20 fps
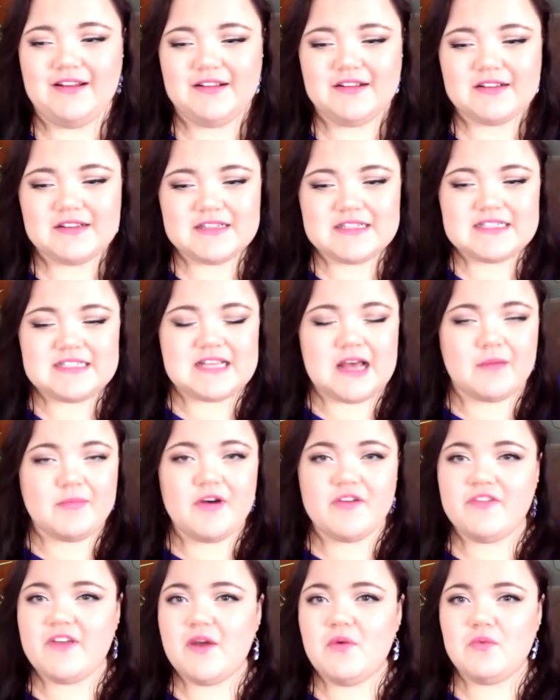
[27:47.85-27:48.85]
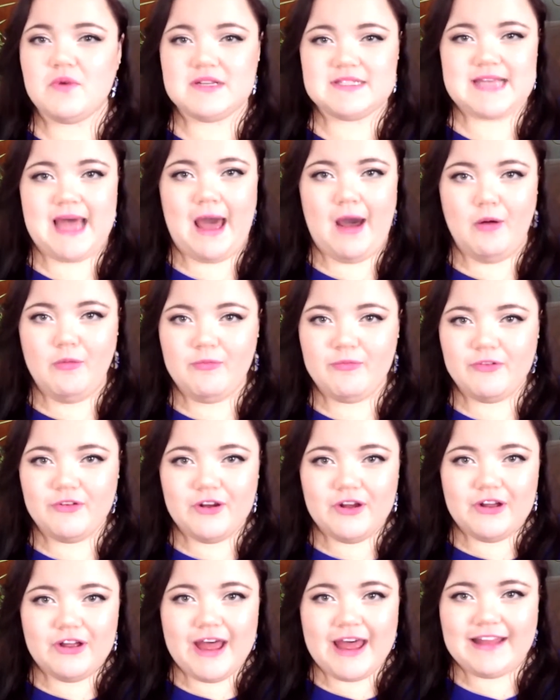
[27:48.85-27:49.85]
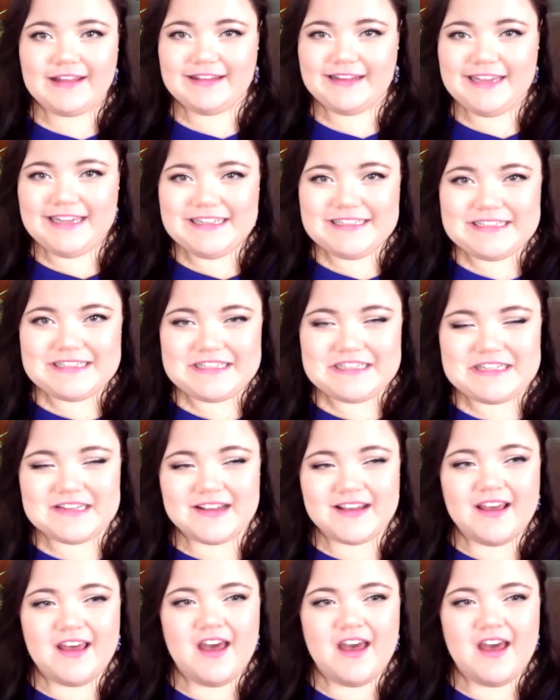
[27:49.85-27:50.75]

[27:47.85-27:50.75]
some of it was helpful at least.